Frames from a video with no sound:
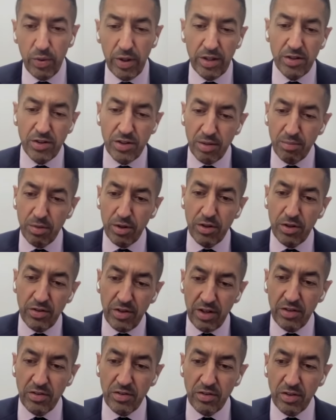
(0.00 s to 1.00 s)
when somebody
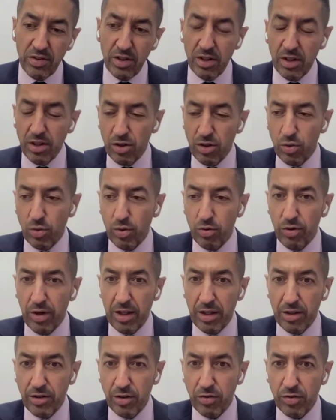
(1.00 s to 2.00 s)
says to a
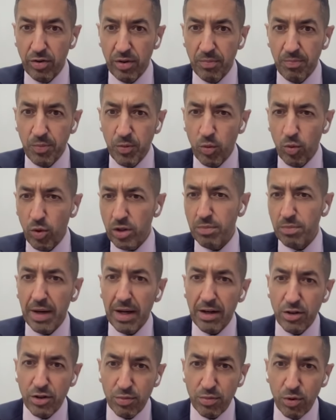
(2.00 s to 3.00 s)
relative, what
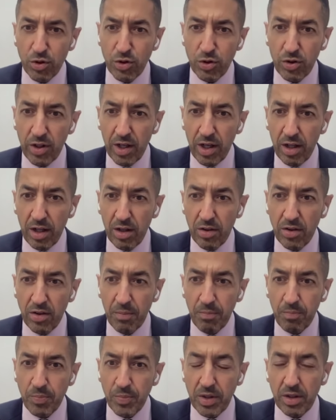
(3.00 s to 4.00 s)
matters most to your
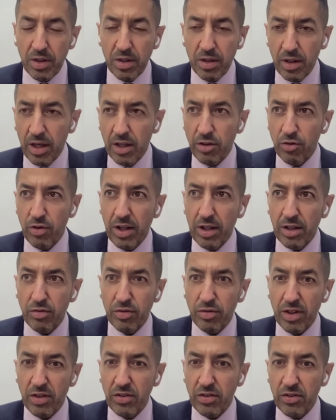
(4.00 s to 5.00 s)
health? And the
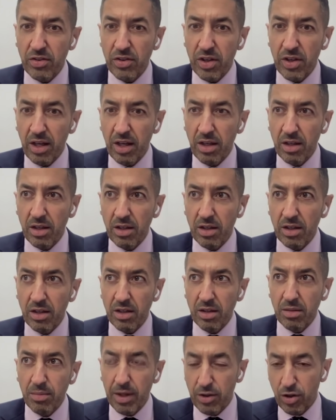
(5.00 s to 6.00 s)
relative doesn't say,
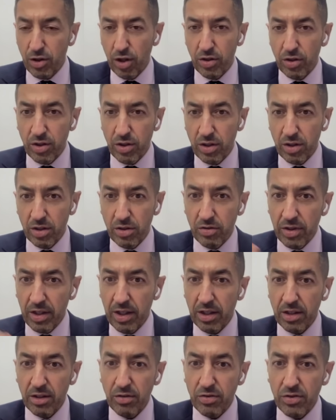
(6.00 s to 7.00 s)
my doctor. The
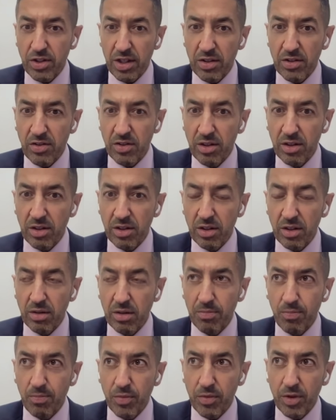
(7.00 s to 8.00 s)
relative says,
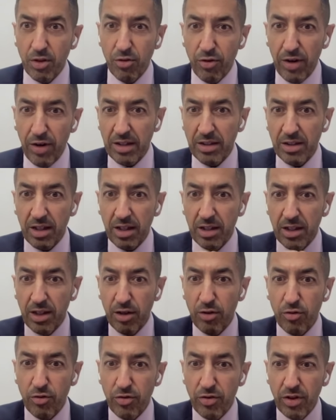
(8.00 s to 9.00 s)
the fact that I
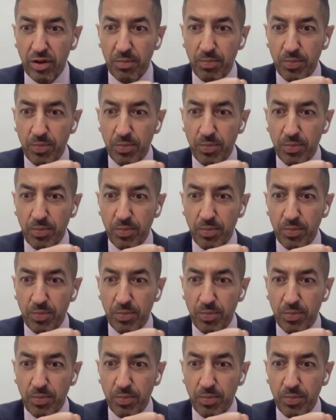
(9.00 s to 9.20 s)
live